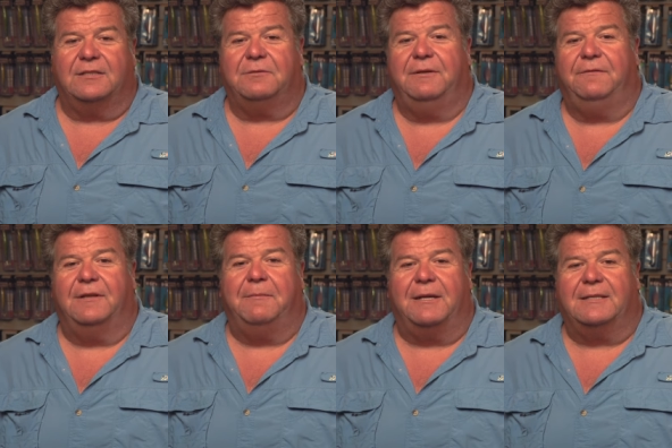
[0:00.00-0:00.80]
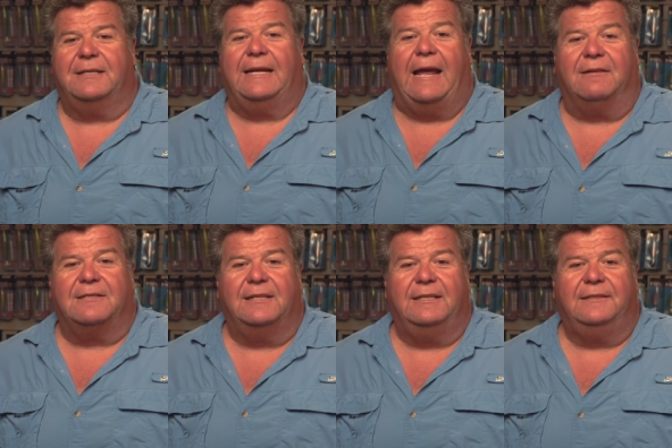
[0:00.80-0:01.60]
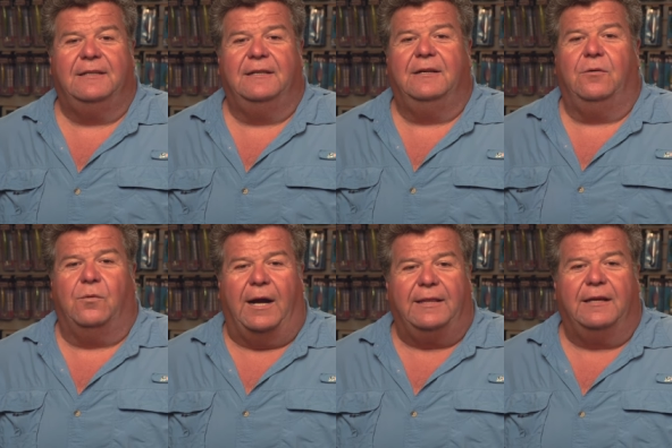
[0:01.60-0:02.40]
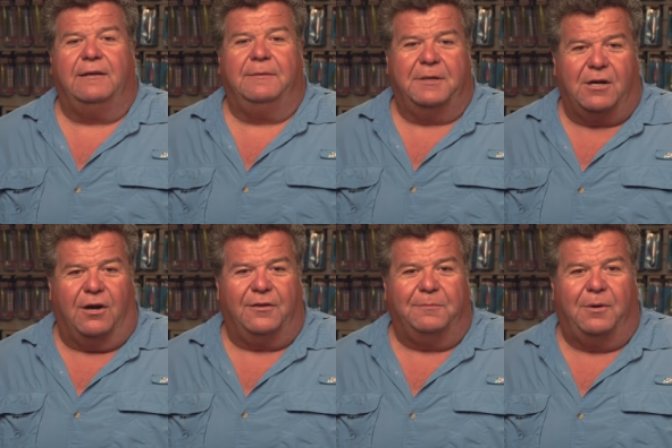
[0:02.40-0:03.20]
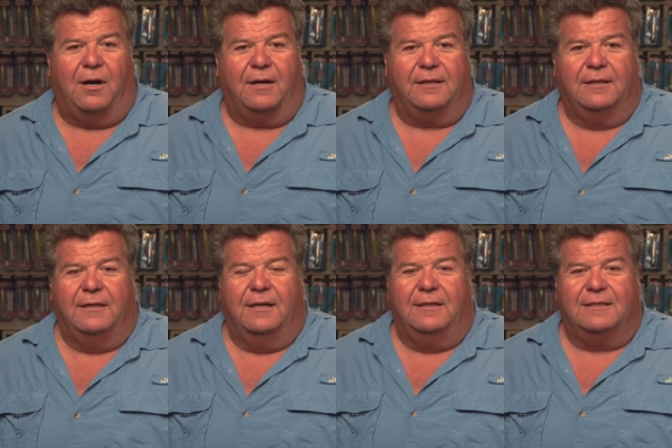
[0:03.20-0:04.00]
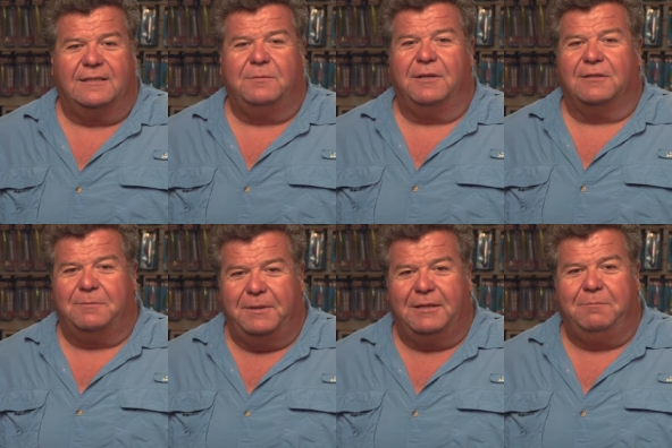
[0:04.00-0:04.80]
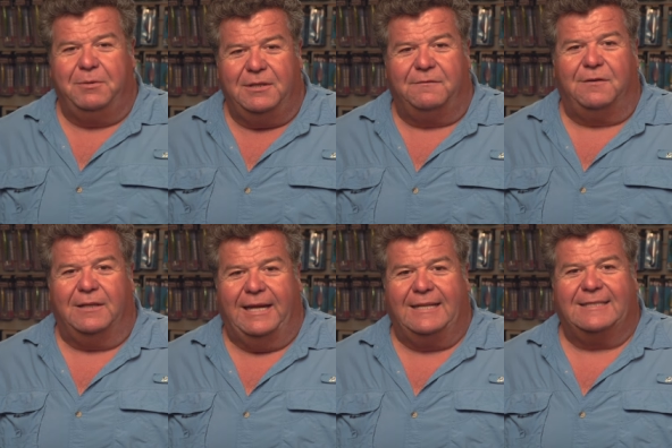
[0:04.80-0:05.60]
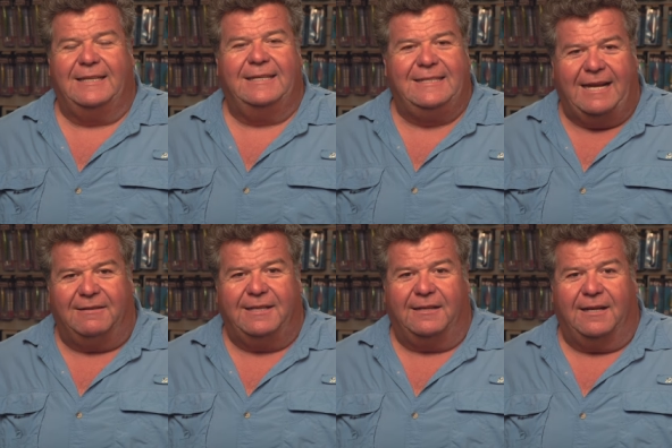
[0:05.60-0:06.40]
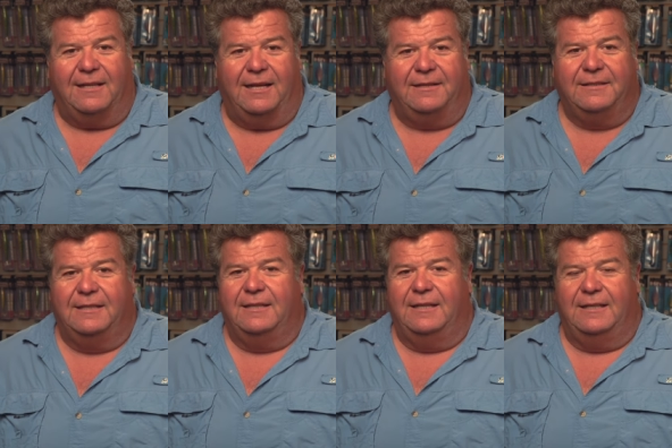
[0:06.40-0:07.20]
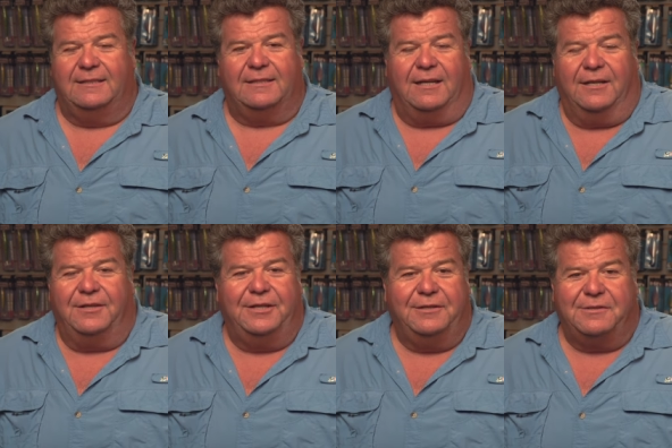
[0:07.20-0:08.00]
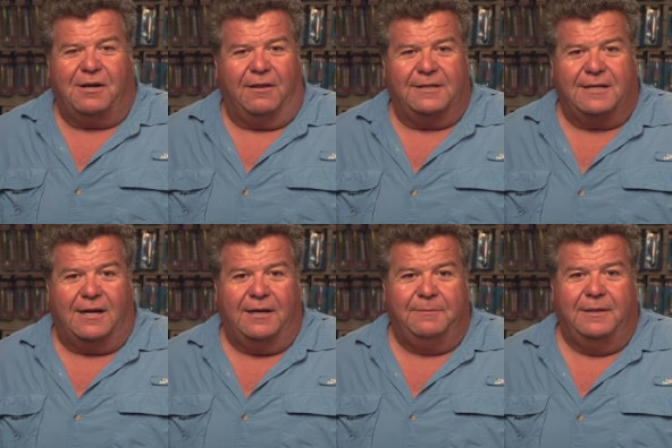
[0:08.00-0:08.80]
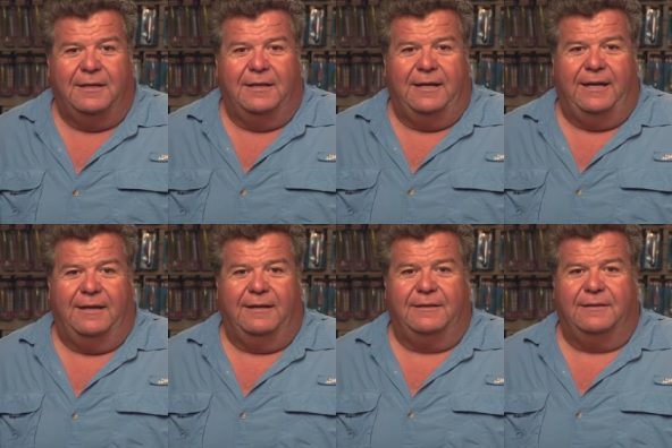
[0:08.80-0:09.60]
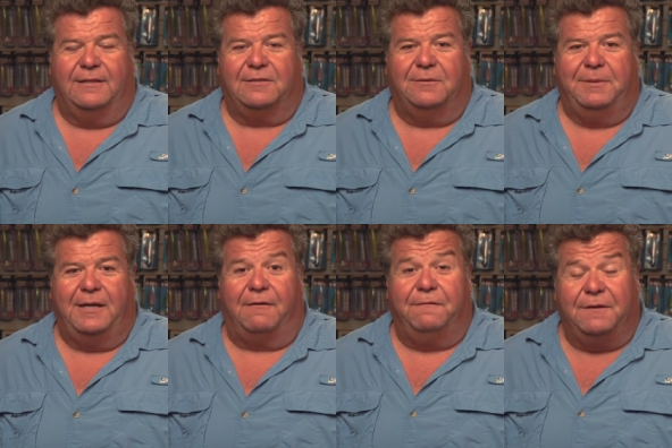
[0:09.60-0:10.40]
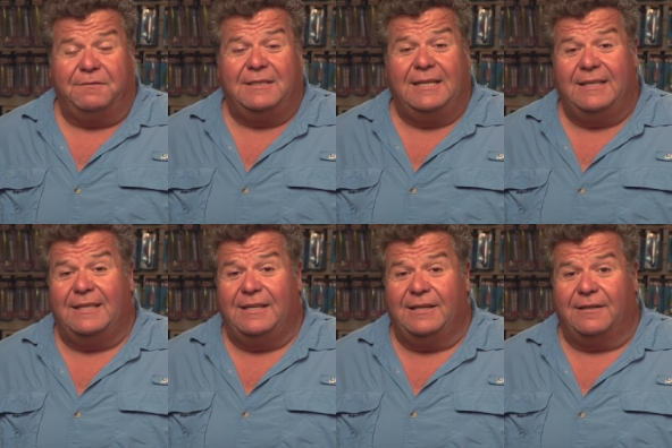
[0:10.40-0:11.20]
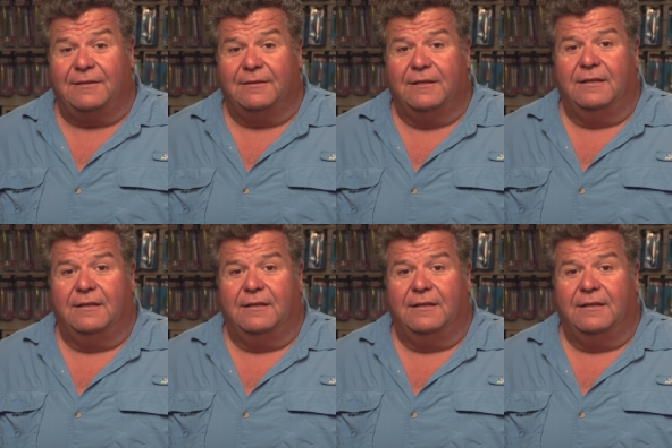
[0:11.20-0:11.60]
street from the Mexican Consulate, right there in MacArthur Park. And this is one of those big, beautiful lakes in downtown LA. It's underused all the time. And this will be our 15th year